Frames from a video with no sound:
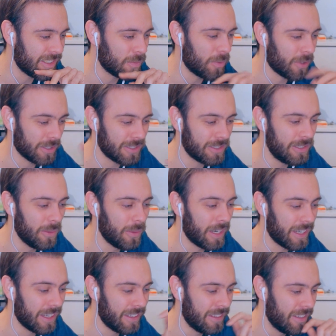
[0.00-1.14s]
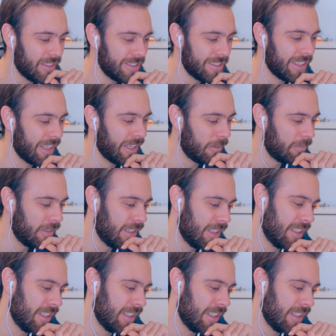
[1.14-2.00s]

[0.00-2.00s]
just what it's doing to him.